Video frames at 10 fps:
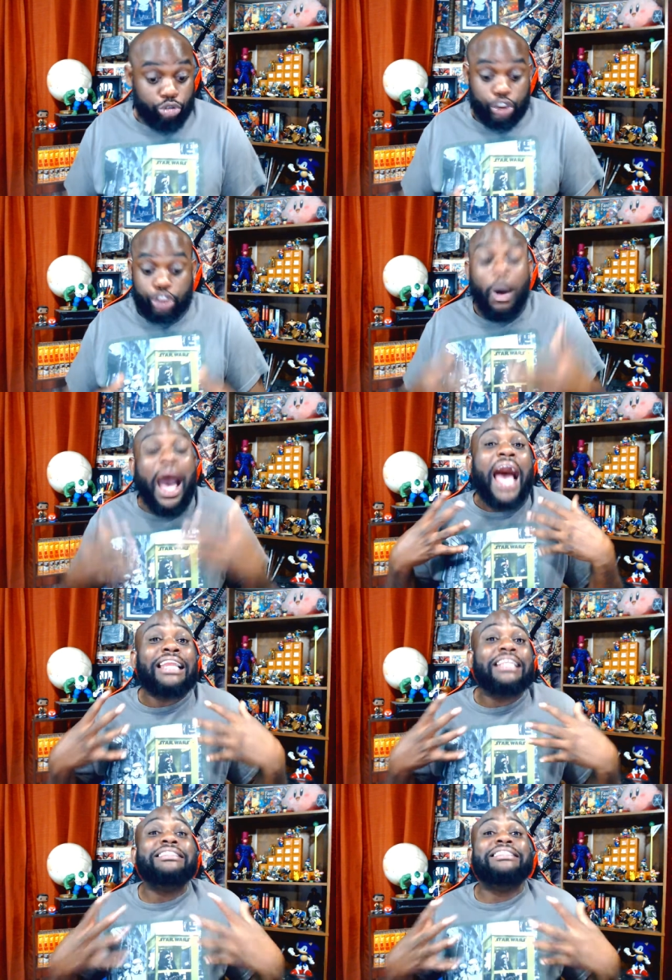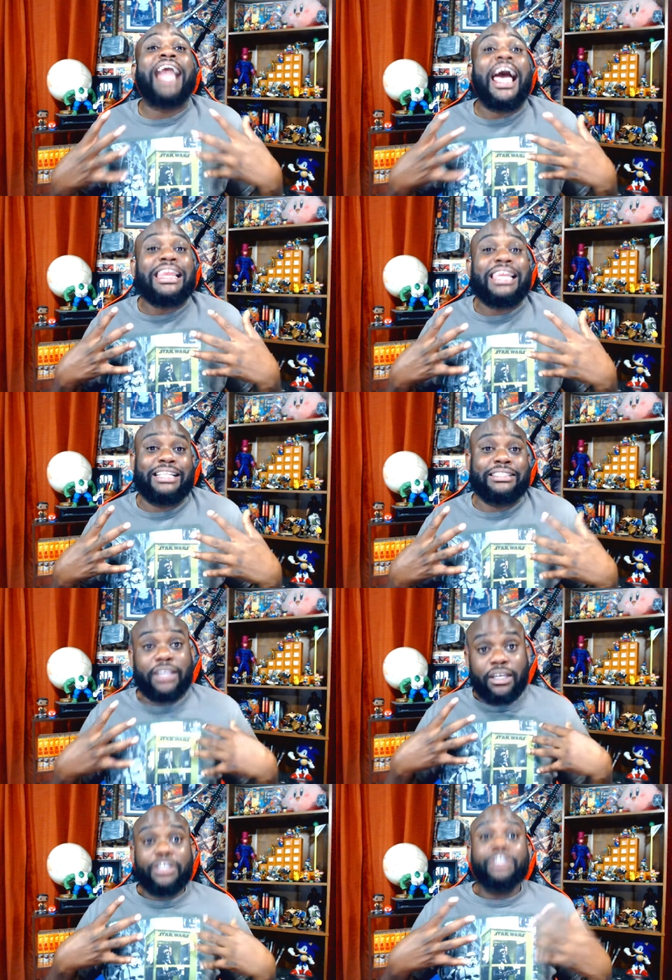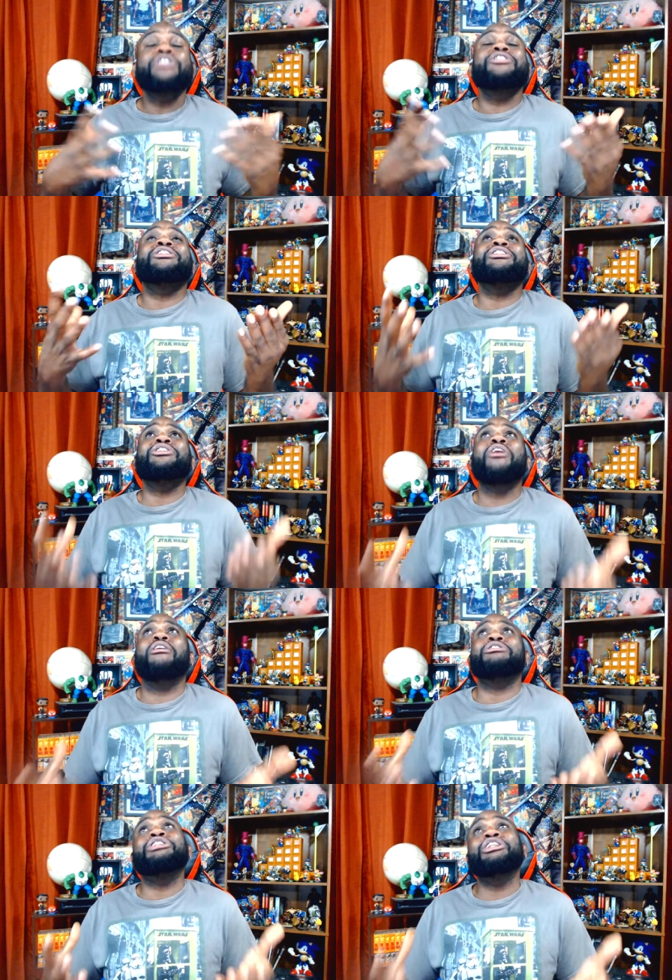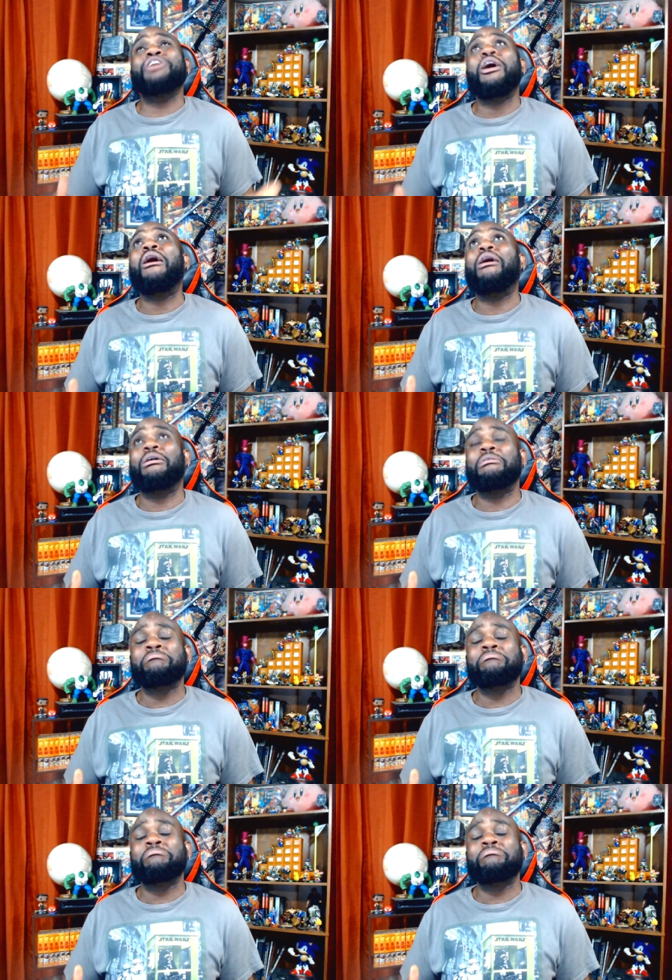So I decided to talk to y'all.